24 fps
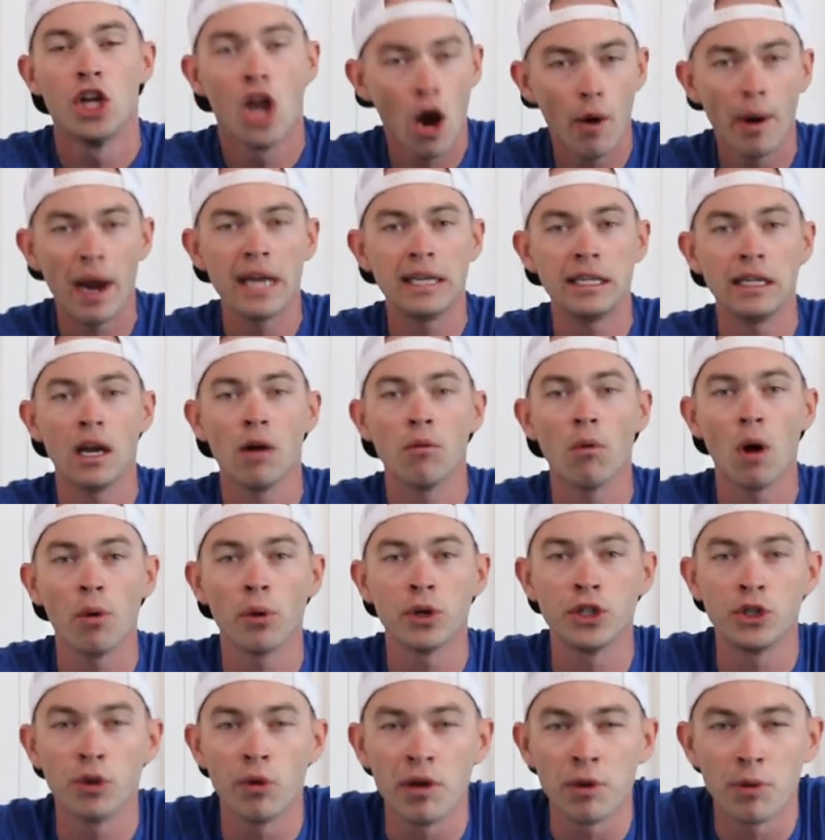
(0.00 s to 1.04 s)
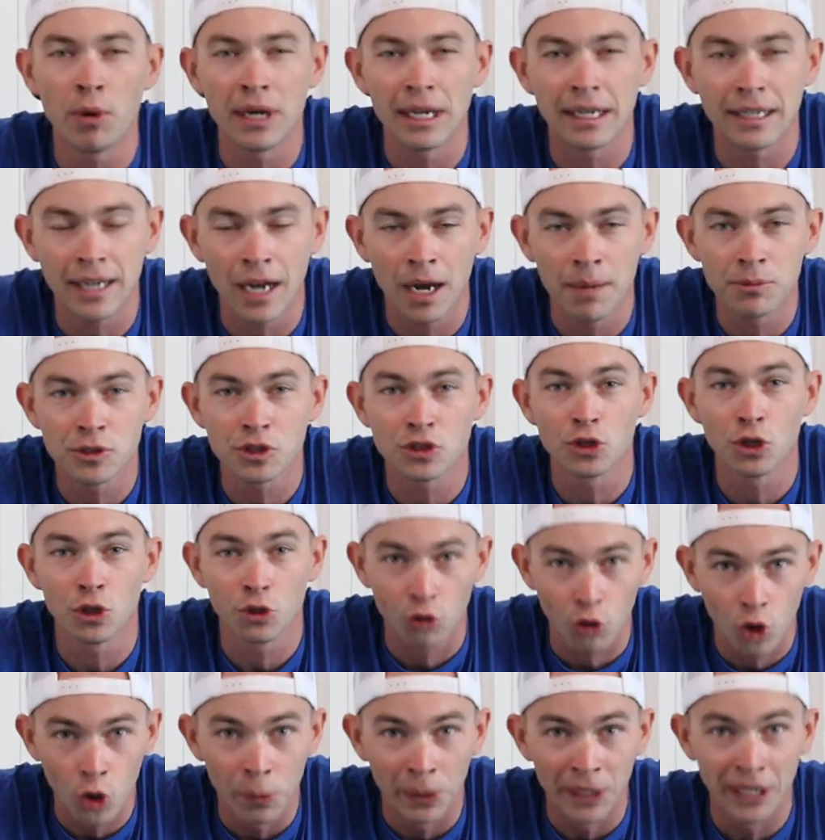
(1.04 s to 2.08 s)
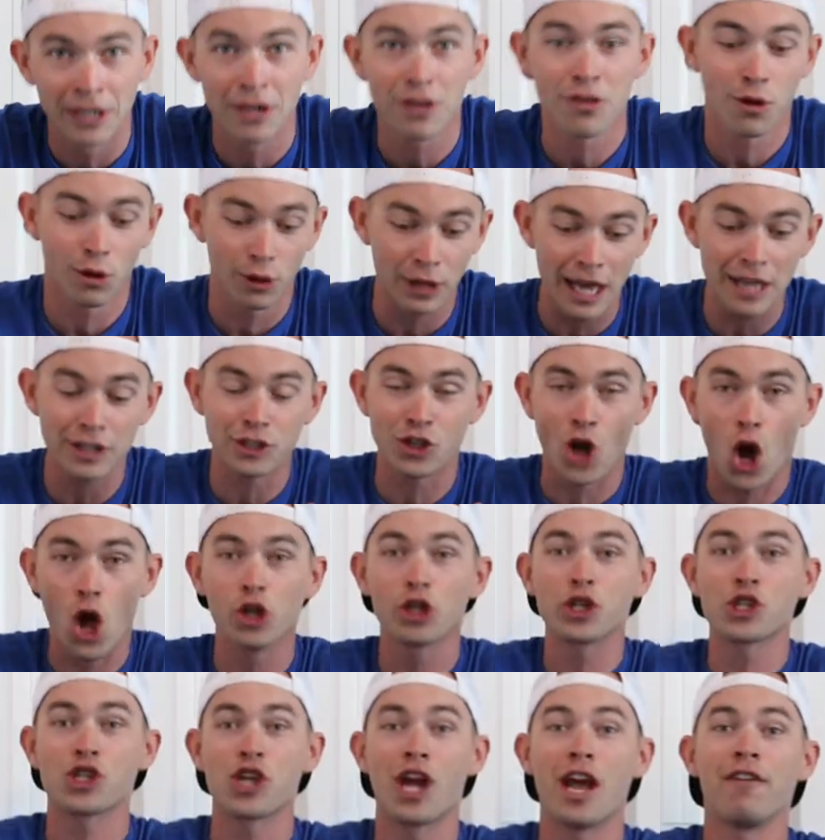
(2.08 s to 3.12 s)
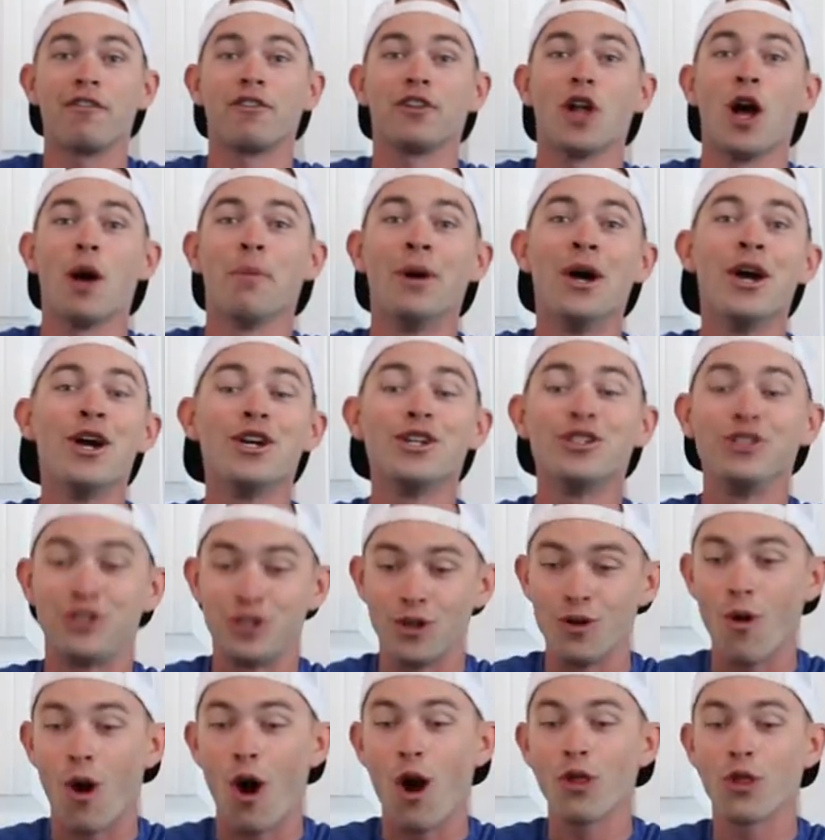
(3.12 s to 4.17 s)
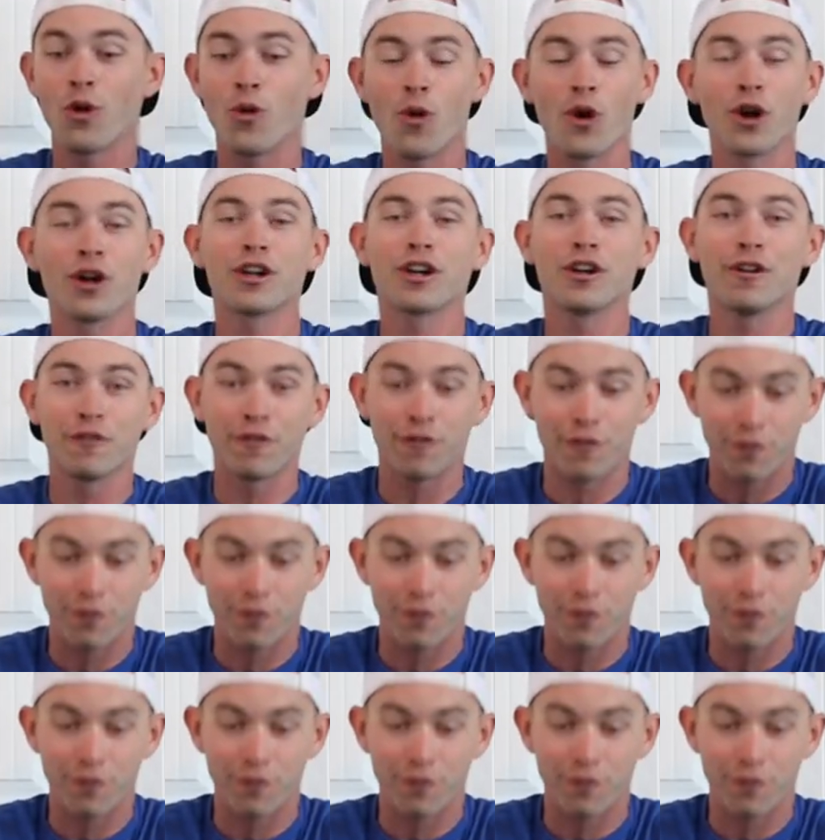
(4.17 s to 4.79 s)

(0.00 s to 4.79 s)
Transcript: no idea what we're doing when it comes to grooming. So let Dollar Shave Club do all the work